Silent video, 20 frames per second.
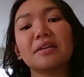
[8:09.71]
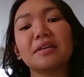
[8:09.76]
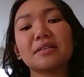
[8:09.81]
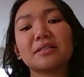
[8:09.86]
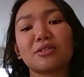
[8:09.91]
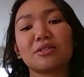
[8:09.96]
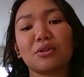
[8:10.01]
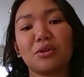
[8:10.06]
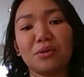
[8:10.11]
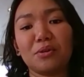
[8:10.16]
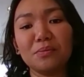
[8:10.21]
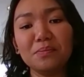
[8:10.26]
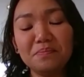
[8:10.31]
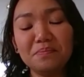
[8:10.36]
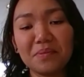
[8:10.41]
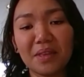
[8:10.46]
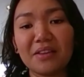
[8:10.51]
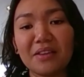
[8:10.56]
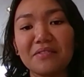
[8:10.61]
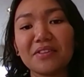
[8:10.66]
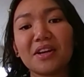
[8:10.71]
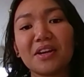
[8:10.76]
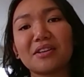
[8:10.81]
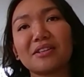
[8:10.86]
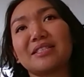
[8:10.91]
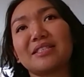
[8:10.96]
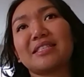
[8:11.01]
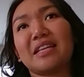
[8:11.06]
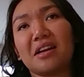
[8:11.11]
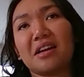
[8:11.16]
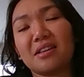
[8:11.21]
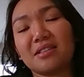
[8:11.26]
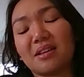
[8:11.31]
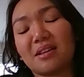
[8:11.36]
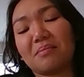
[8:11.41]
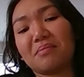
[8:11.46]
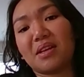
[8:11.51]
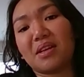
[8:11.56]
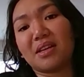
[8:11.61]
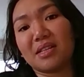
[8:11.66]
So even understanding
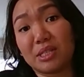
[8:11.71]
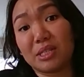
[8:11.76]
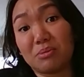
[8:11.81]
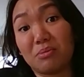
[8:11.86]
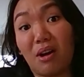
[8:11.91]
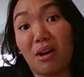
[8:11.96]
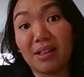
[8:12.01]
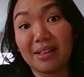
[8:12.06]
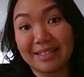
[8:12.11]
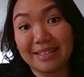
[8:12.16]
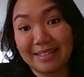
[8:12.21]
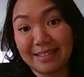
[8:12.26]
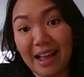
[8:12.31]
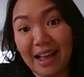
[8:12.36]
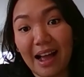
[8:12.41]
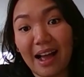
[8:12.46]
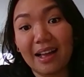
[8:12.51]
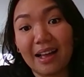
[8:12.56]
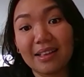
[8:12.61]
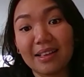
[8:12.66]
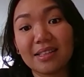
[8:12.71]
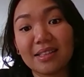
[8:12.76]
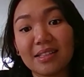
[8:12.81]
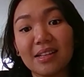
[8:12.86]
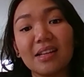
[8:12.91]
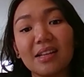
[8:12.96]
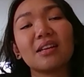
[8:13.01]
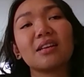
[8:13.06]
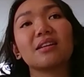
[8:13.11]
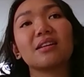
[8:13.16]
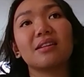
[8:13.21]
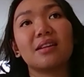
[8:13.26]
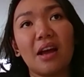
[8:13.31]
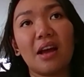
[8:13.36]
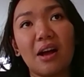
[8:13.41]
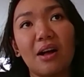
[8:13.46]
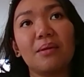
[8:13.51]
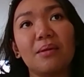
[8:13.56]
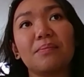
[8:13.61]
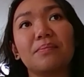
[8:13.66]
something as small as that could
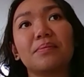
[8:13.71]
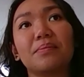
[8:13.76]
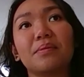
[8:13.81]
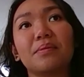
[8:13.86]
help